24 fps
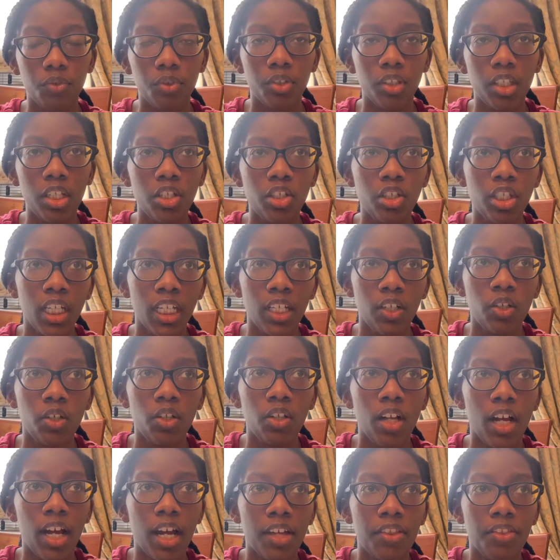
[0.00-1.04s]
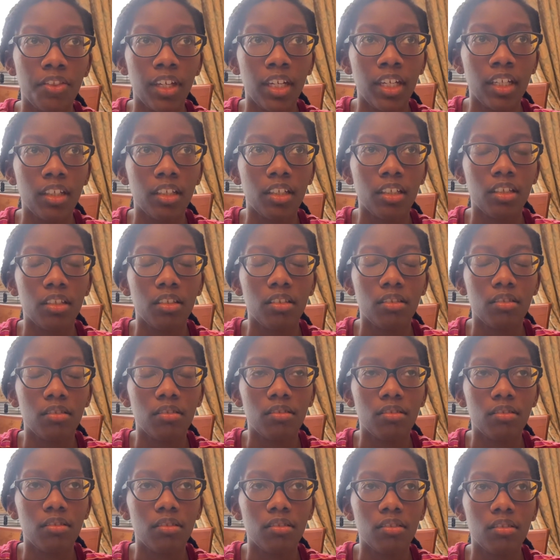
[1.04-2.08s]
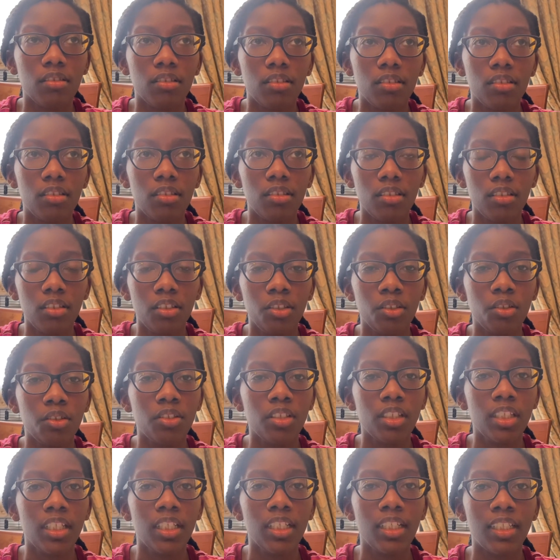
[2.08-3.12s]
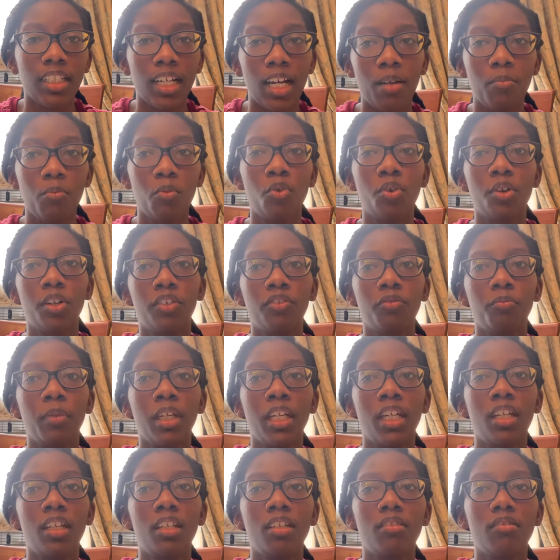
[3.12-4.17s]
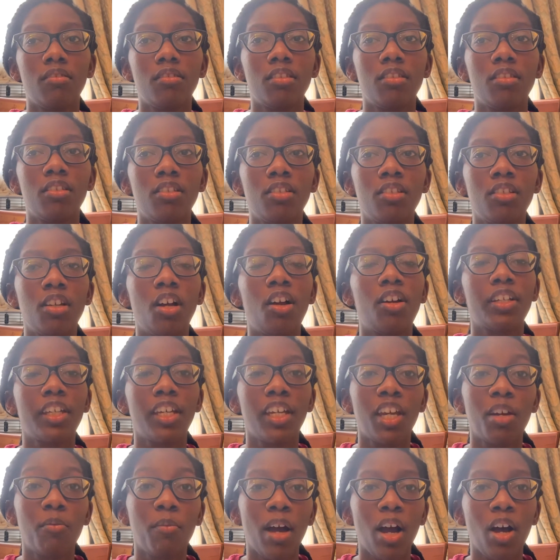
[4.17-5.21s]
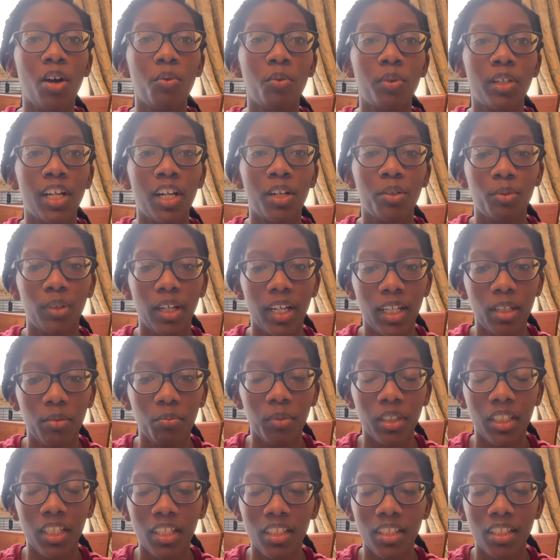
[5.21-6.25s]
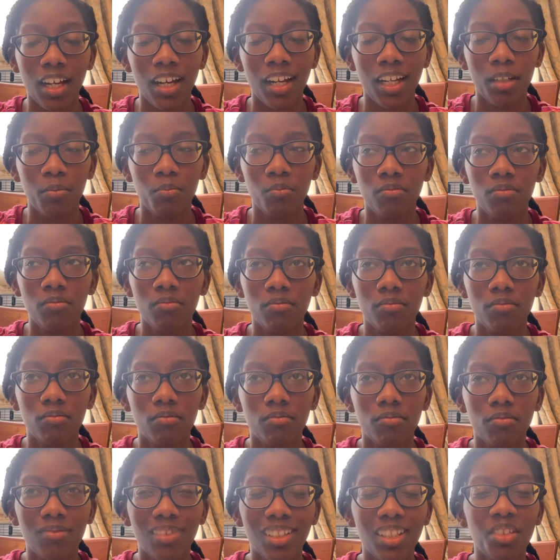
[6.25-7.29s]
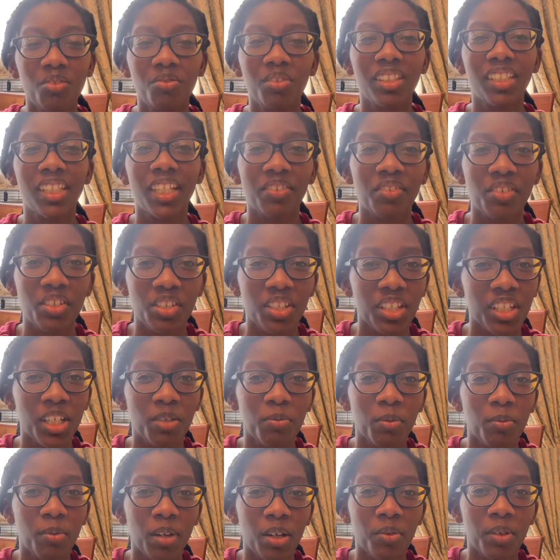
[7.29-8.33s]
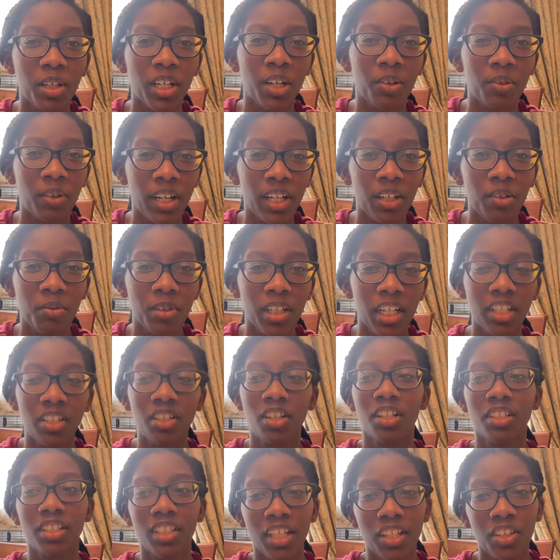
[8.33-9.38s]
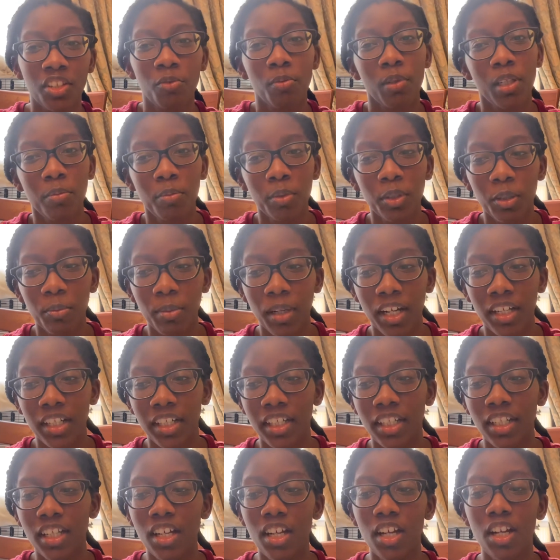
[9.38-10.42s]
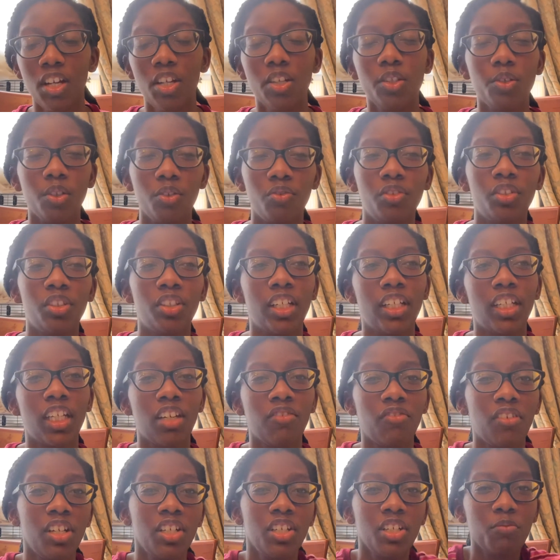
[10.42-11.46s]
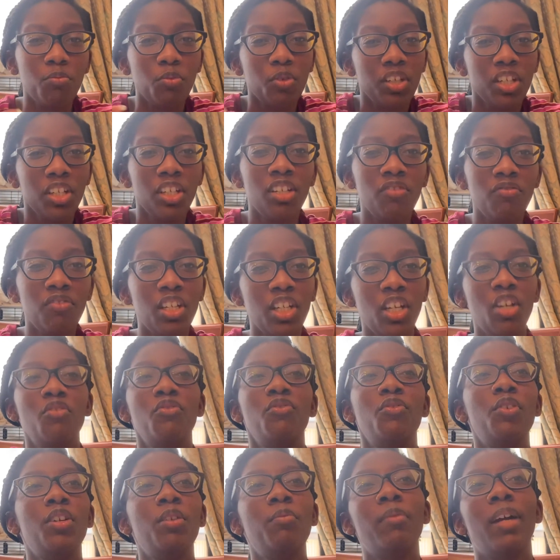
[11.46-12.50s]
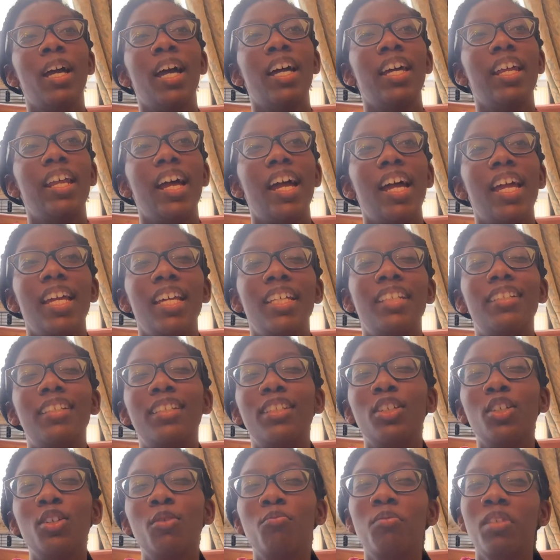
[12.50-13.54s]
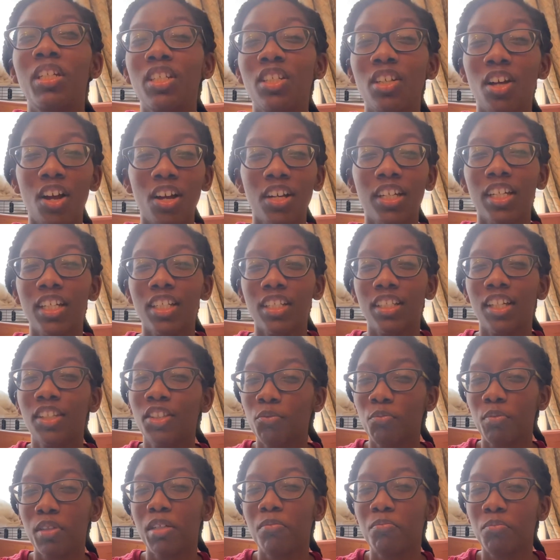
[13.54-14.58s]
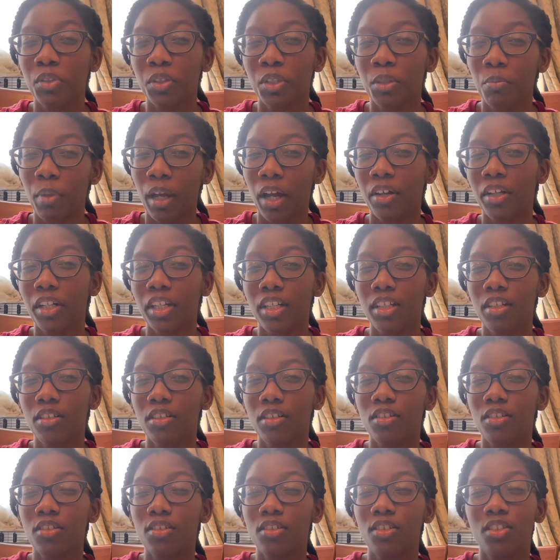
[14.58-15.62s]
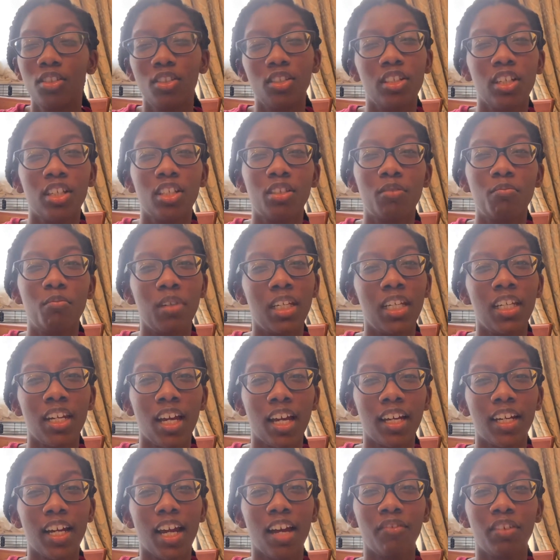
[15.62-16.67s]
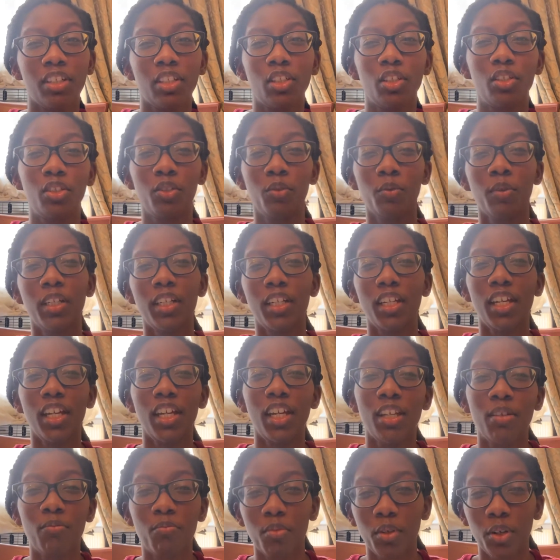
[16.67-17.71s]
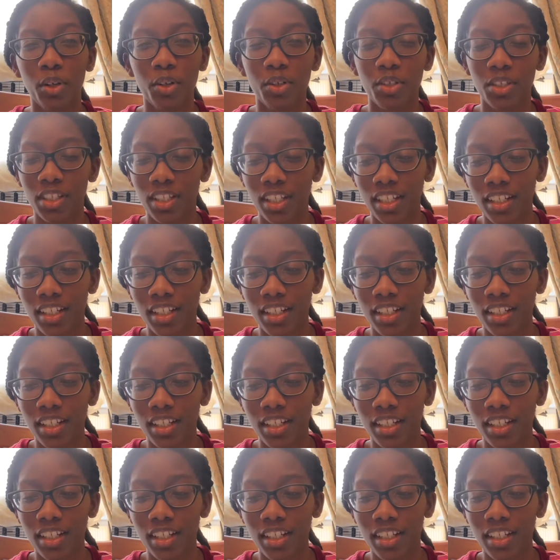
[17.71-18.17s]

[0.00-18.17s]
this channel, I think you'll see a lot more of me talking about what I write, because I don't really ever shut up about what I write when I talk to other people about it. So I feel like if I just put it in video format, it's still me talking to other people about it, just me not having to do it in person.